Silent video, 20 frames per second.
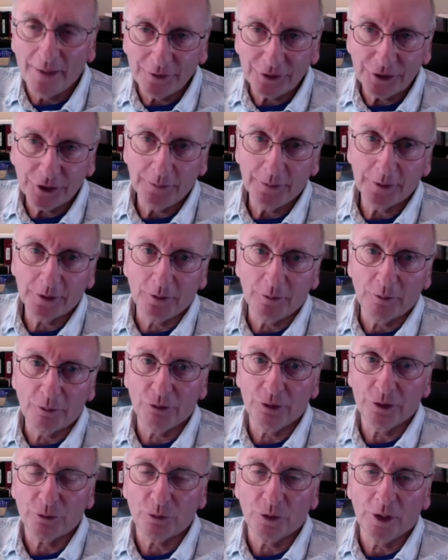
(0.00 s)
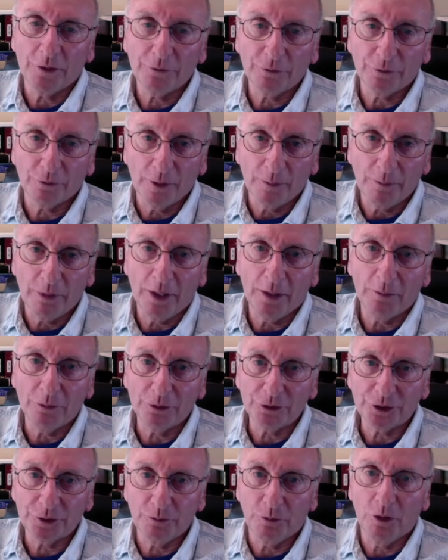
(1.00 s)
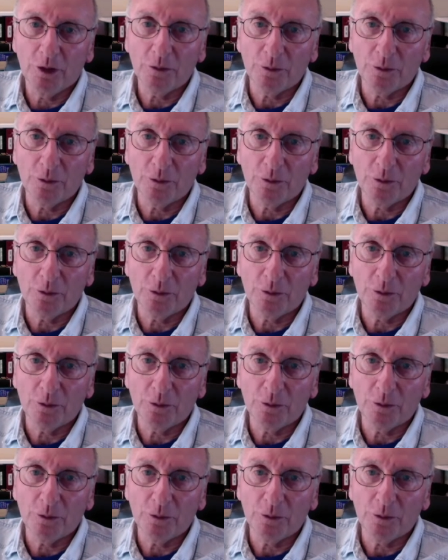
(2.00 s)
a typical print run for a published book